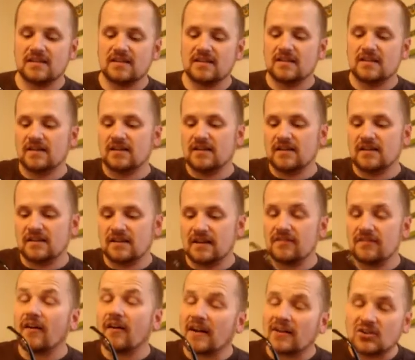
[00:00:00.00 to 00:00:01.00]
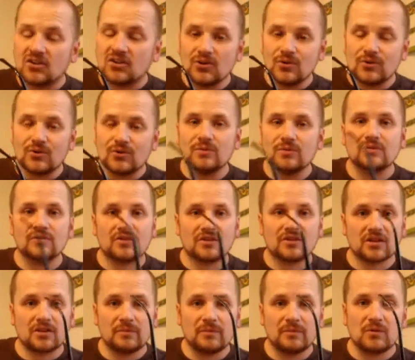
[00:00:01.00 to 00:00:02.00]
If I do,
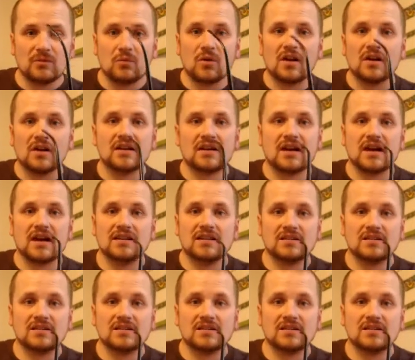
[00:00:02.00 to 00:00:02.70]
there's going to be one